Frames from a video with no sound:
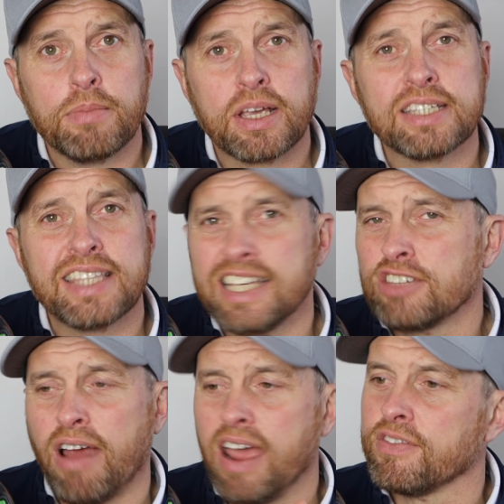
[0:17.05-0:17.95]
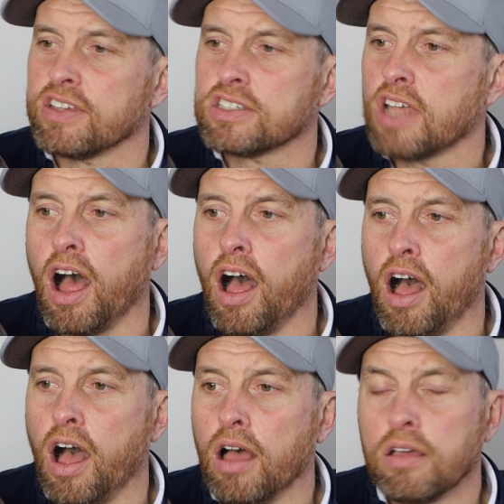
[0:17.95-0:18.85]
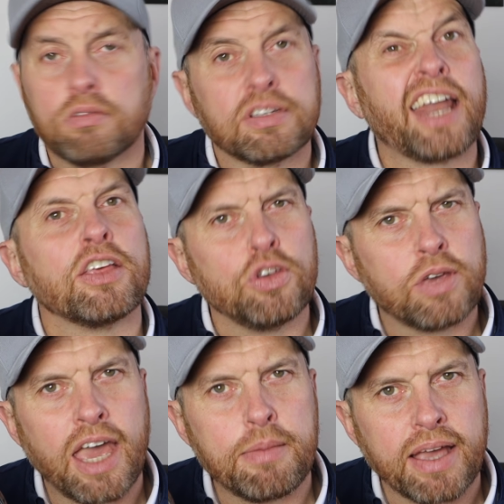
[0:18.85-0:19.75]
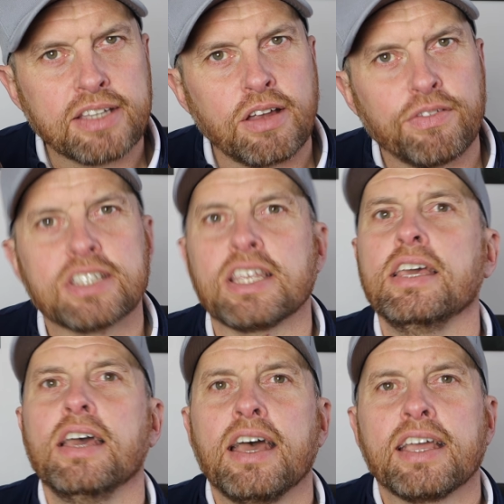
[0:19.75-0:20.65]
Because these drivers are kind of UK based, obviously,